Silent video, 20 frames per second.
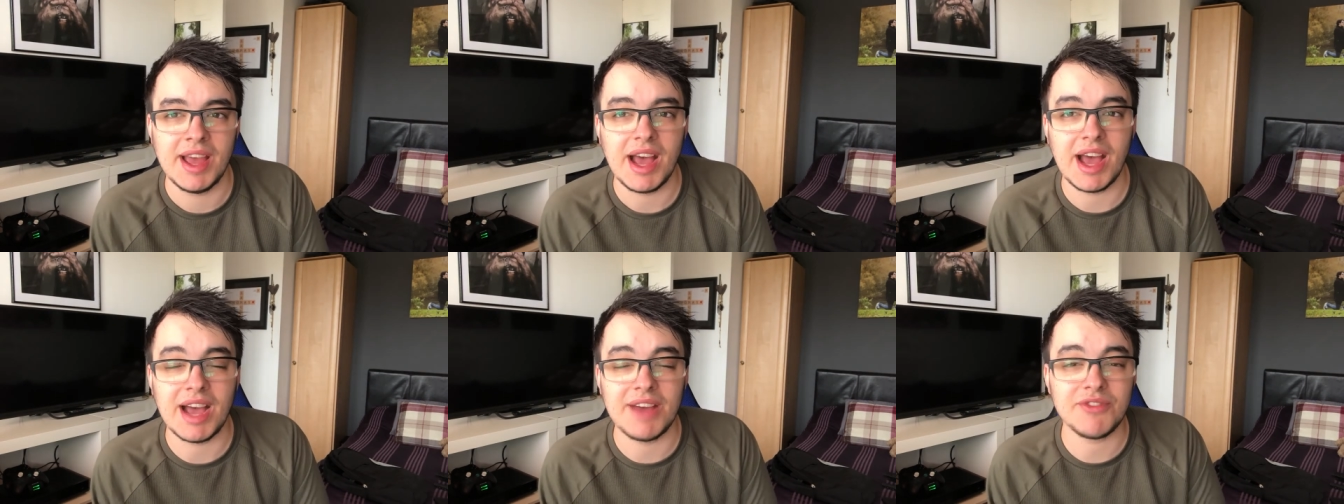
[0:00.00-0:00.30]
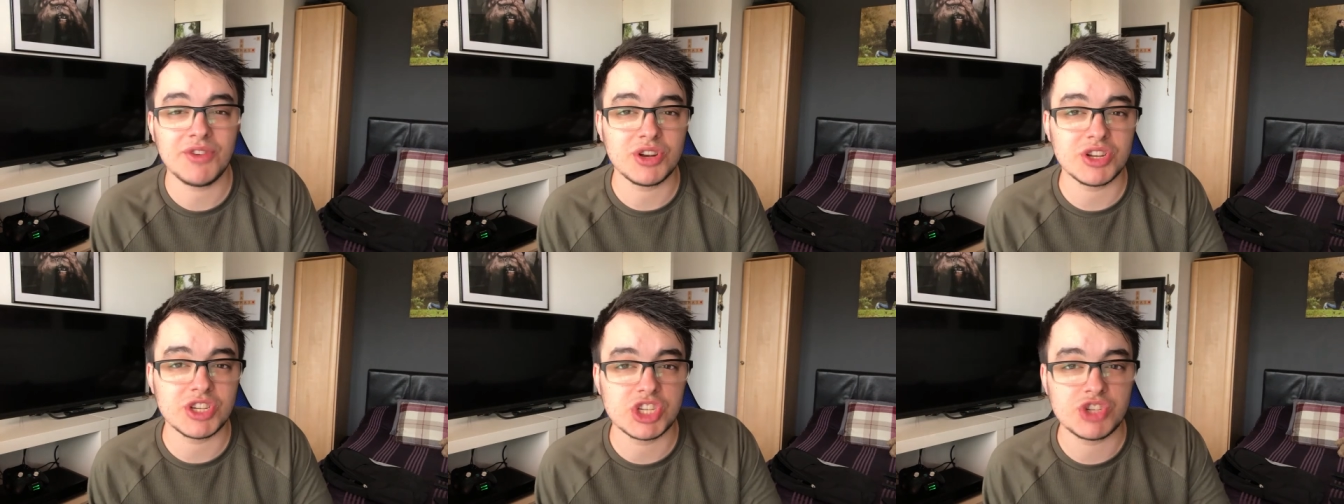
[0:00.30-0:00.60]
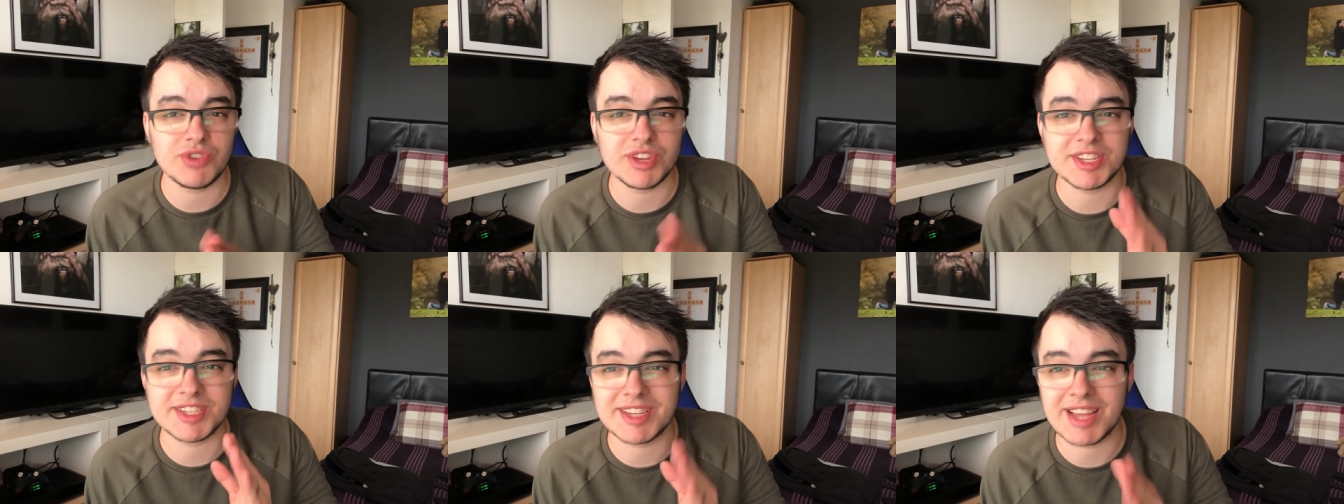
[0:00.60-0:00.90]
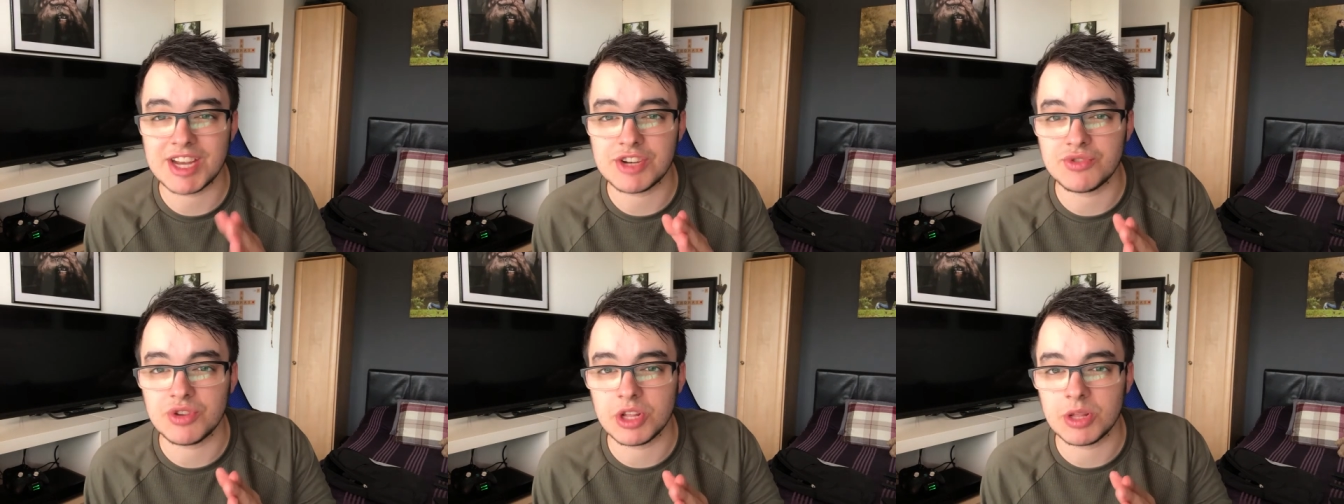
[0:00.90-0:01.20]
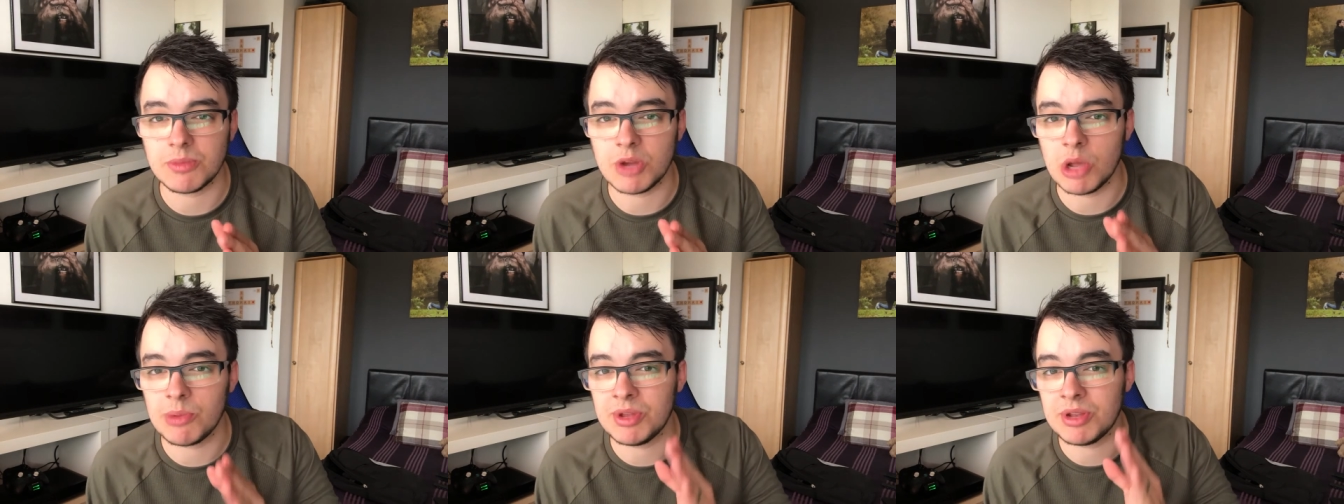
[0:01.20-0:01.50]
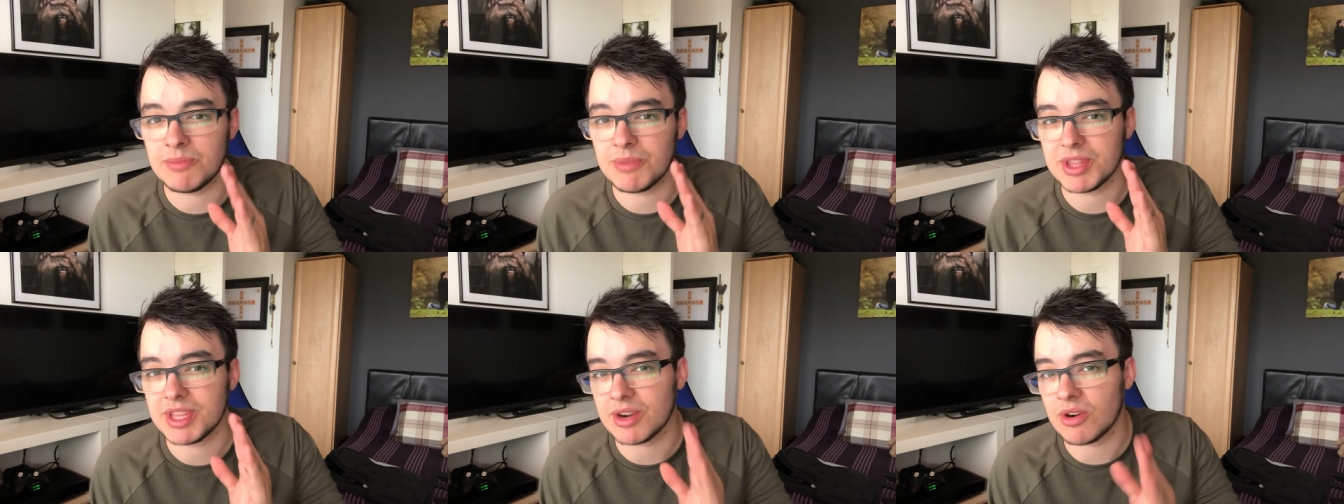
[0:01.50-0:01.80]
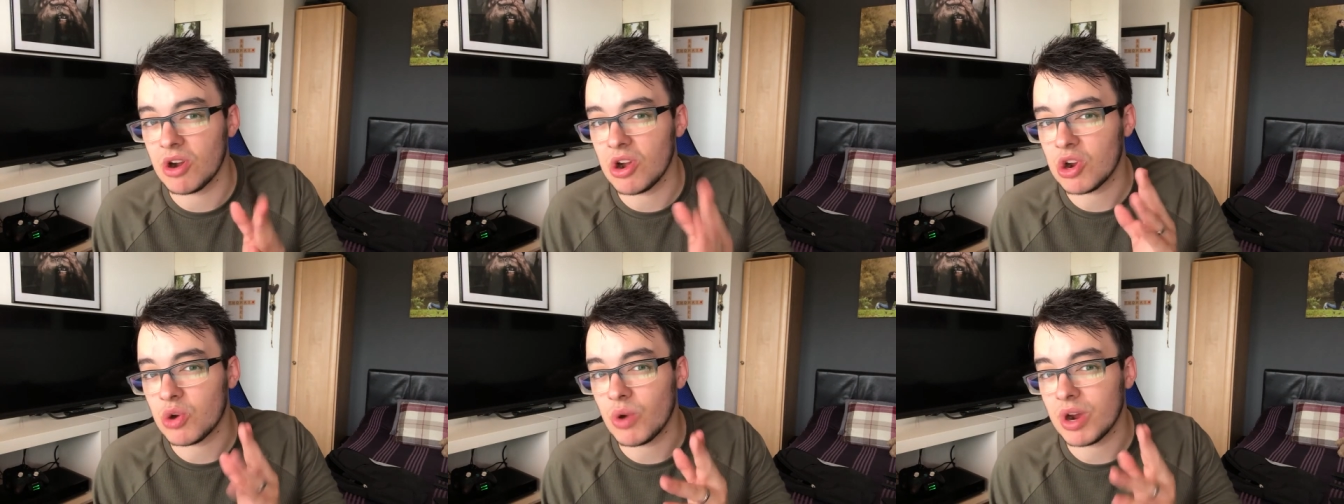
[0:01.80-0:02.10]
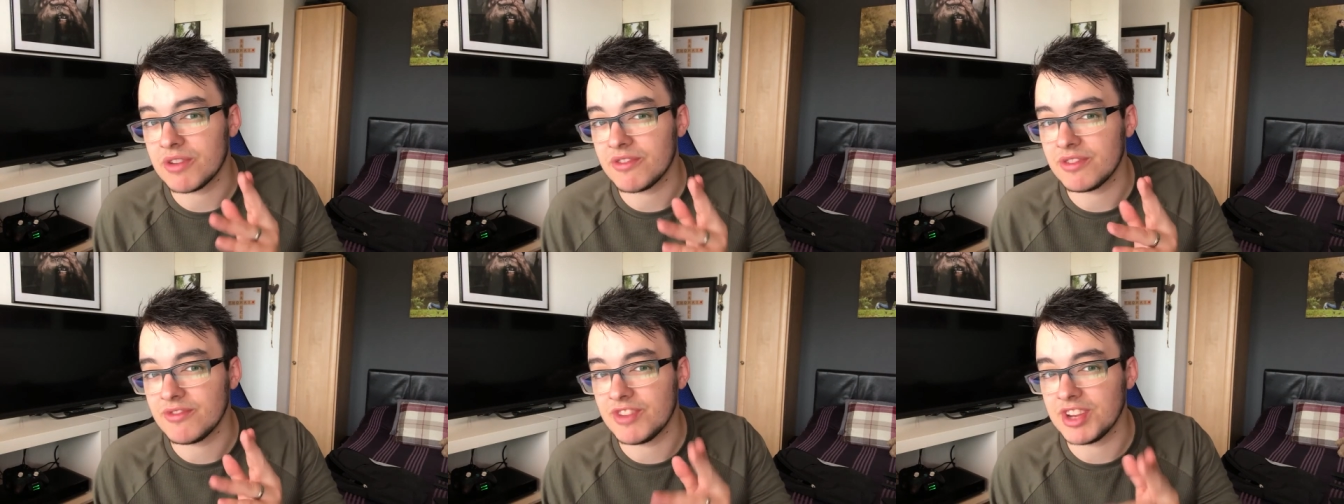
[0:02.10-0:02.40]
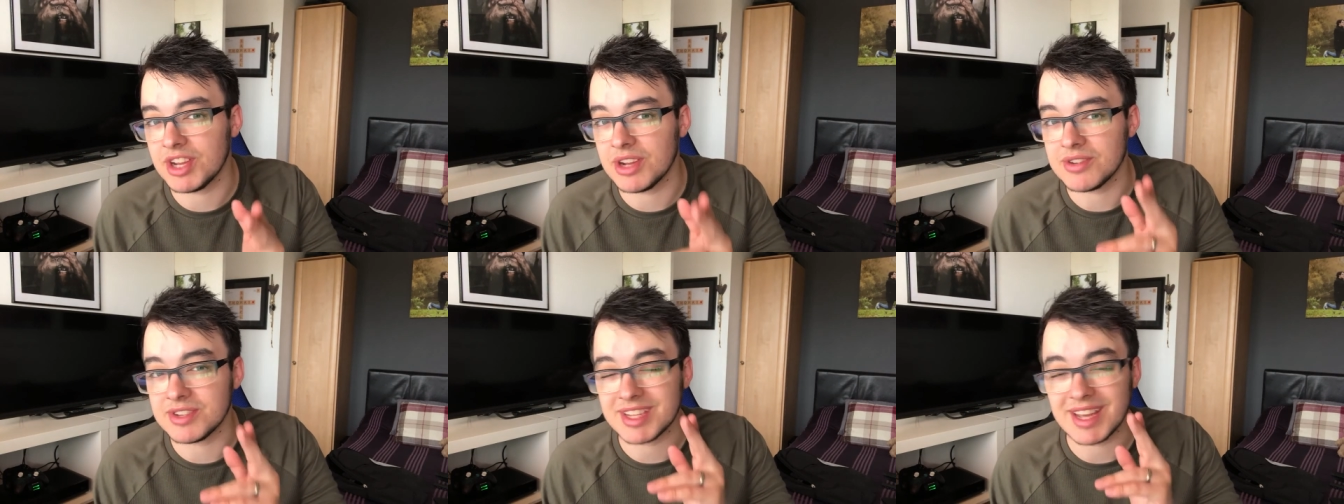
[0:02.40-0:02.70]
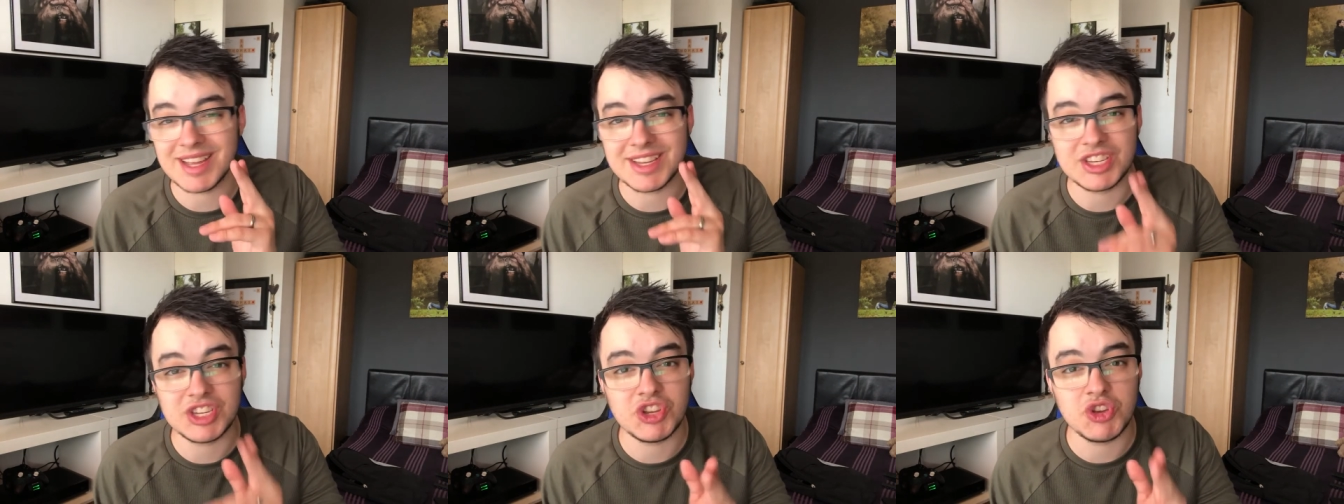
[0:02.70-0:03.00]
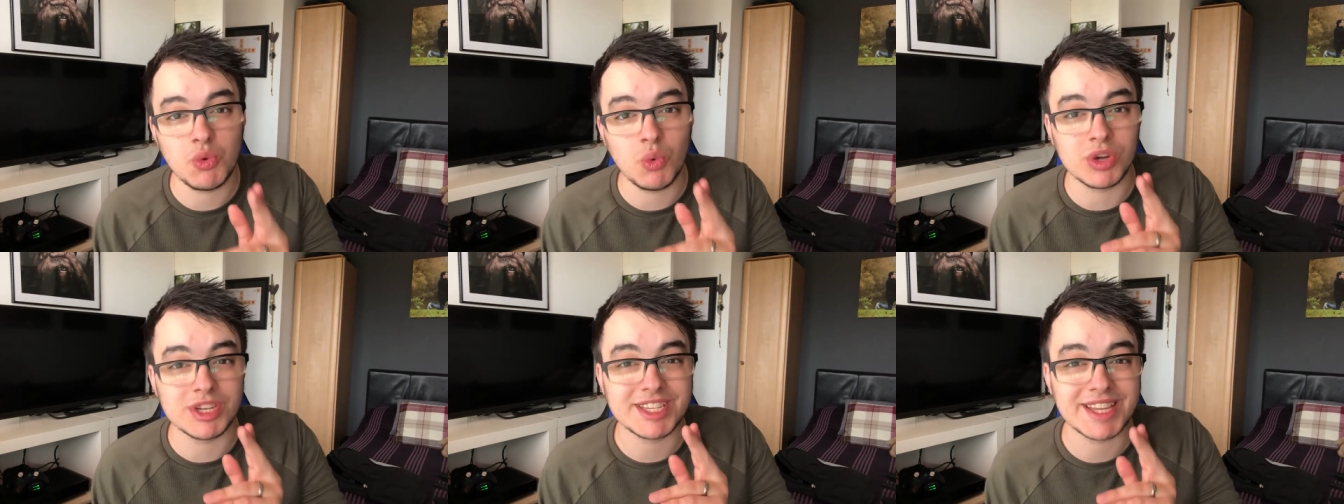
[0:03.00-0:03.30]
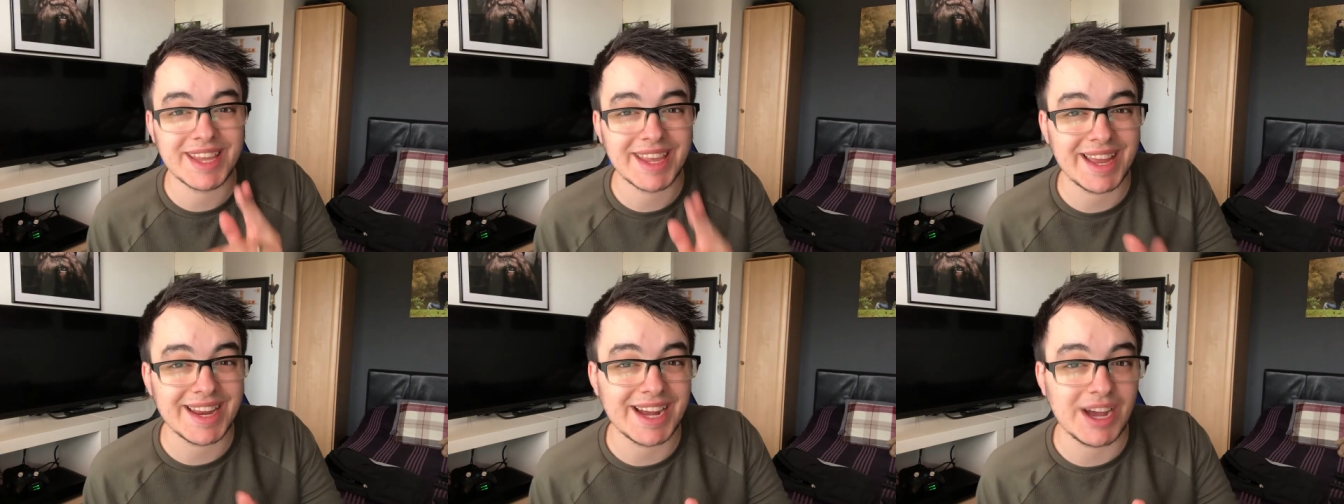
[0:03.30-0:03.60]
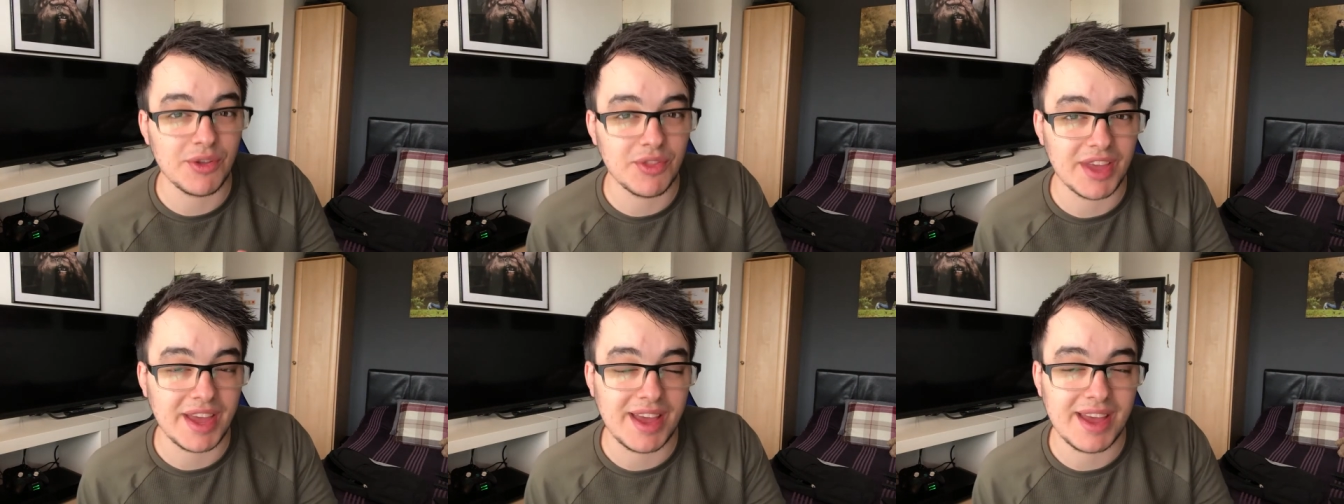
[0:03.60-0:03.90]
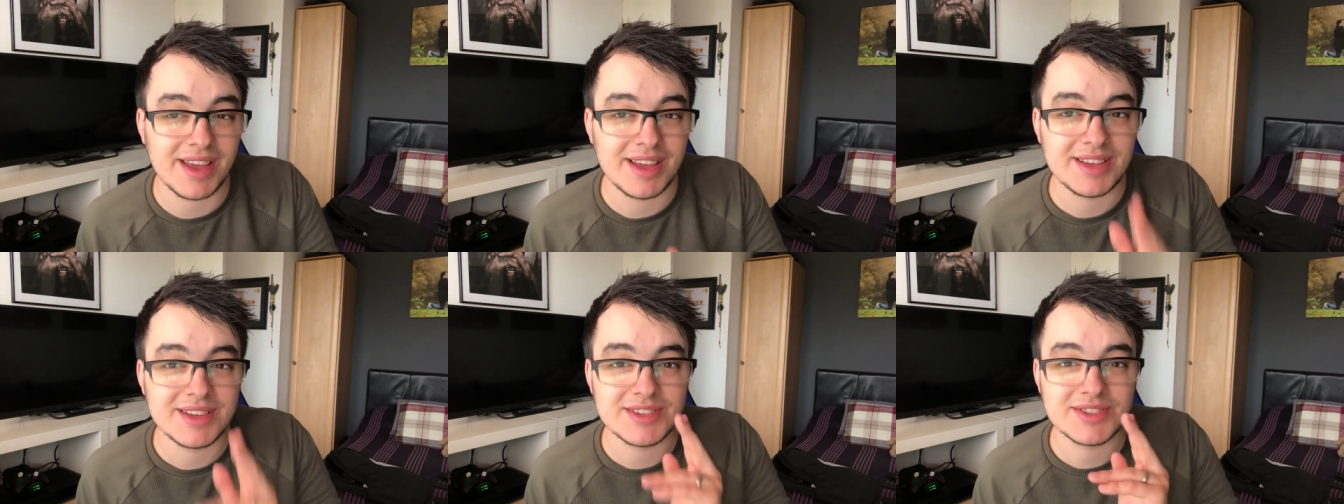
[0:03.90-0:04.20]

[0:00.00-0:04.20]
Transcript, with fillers: I haven't got a strict schedule at the moment, but there are quite a few videos that I do want to get out there.